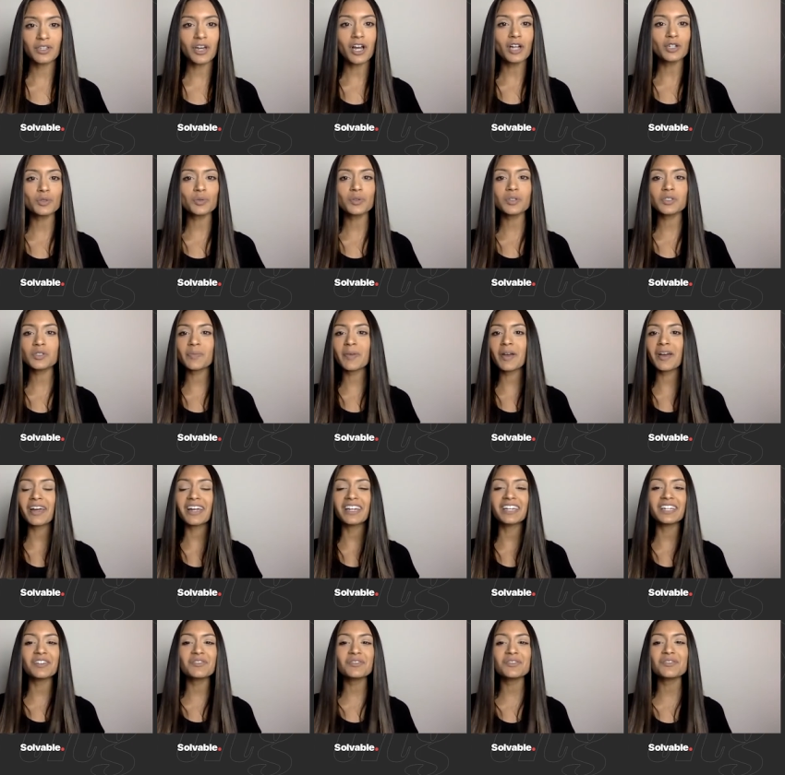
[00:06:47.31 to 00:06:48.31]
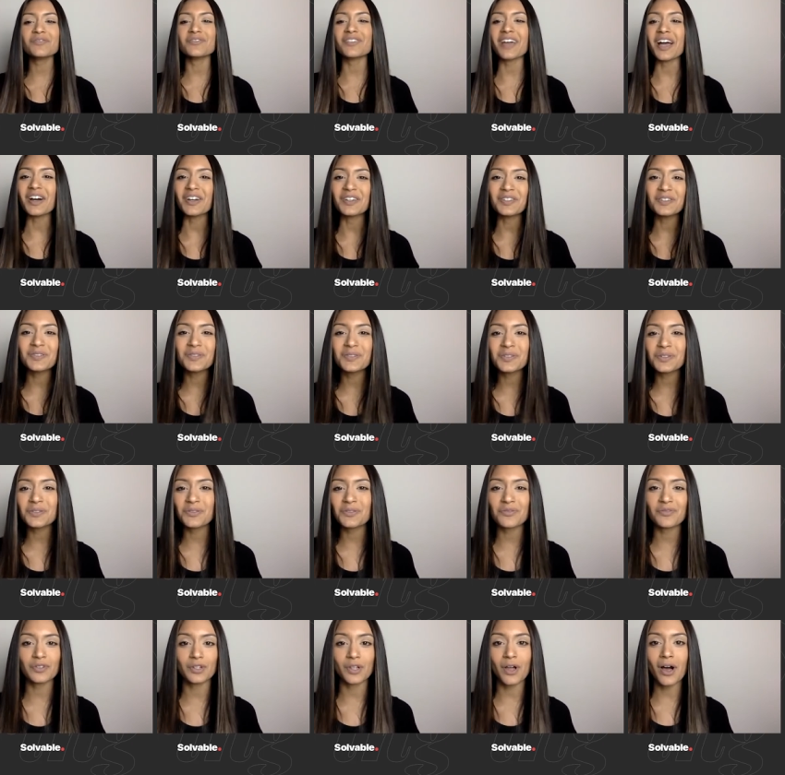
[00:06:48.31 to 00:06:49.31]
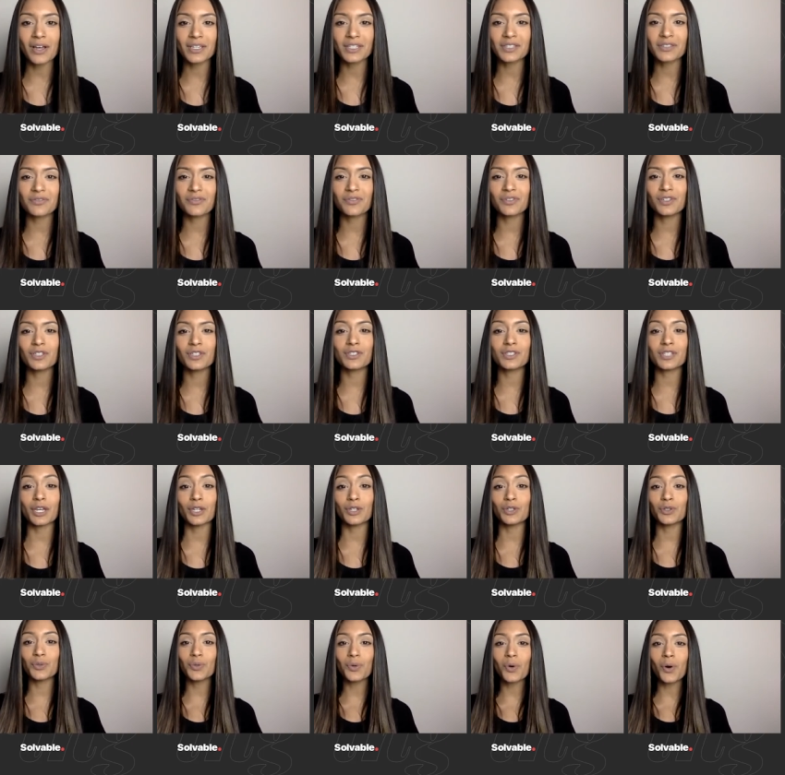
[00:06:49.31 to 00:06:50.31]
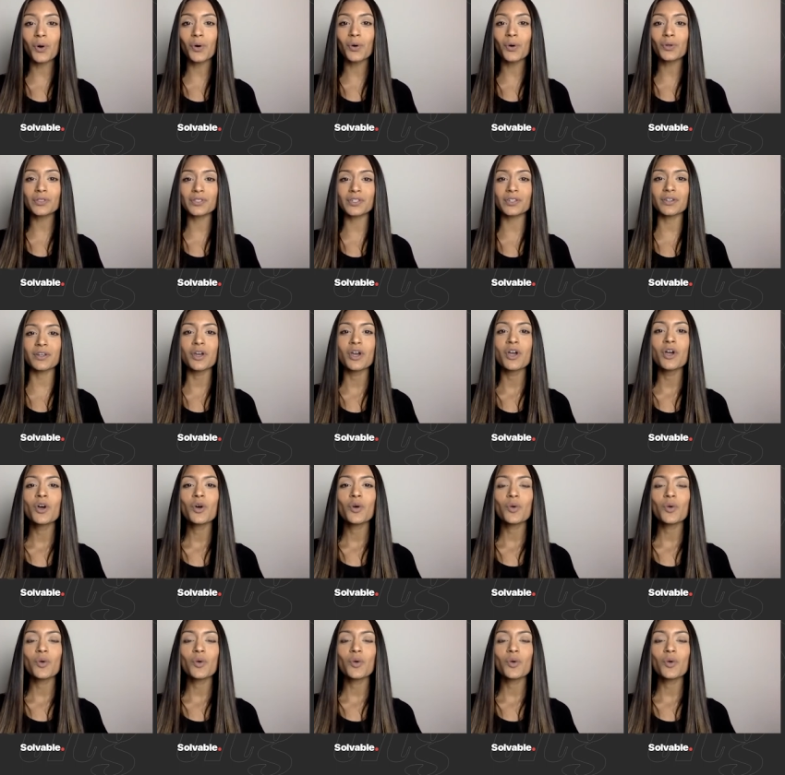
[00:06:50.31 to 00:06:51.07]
Talk to us about any of the values or philosophies that you hold and